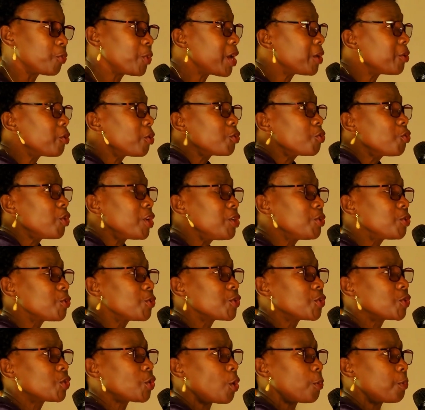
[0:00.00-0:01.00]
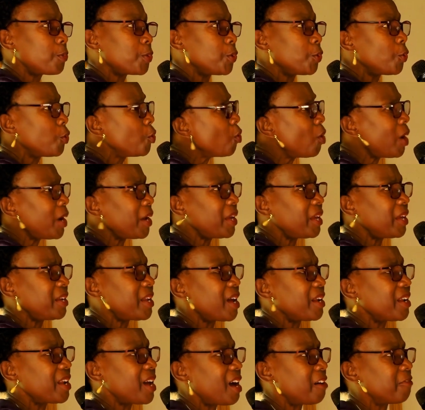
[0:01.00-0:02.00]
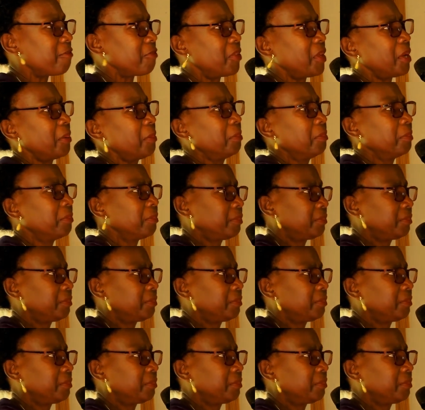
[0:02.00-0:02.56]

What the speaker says: we are not going to stop you. Go ahead and have them.